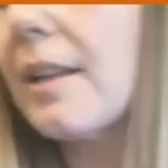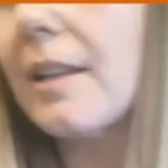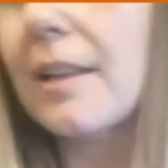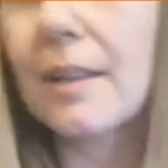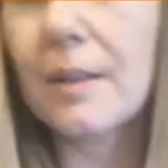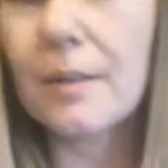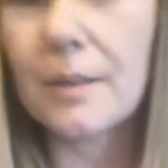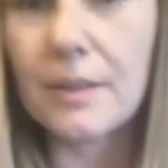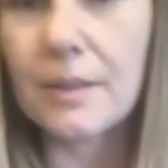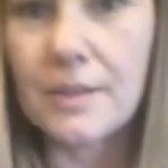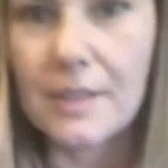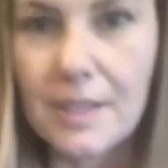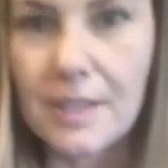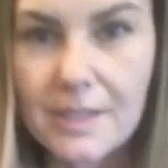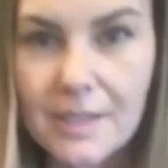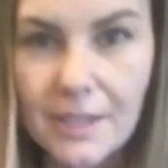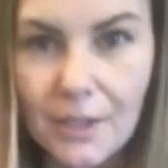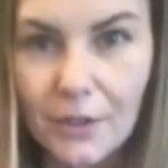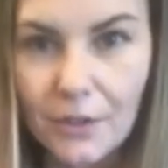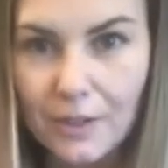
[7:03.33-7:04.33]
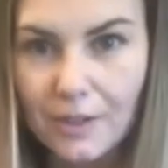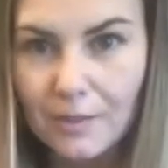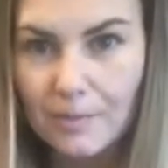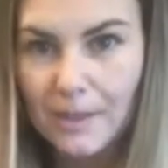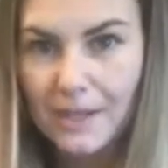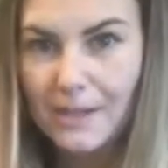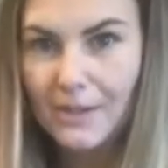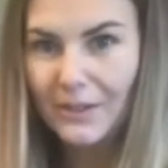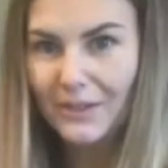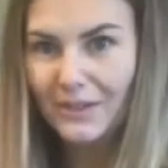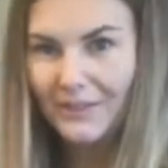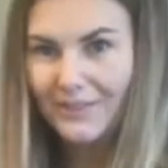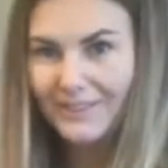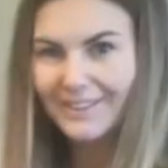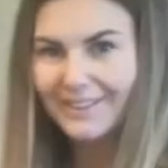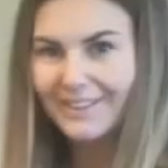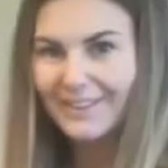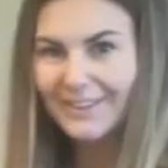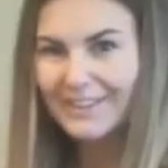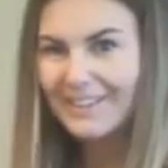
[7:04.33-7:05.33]
because that's incredibly hot.
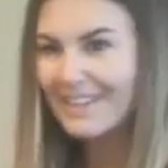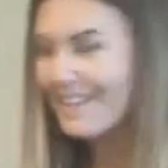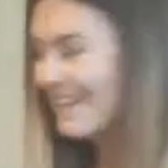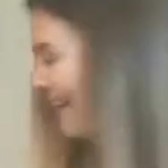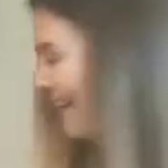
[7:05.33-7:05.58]
Okay,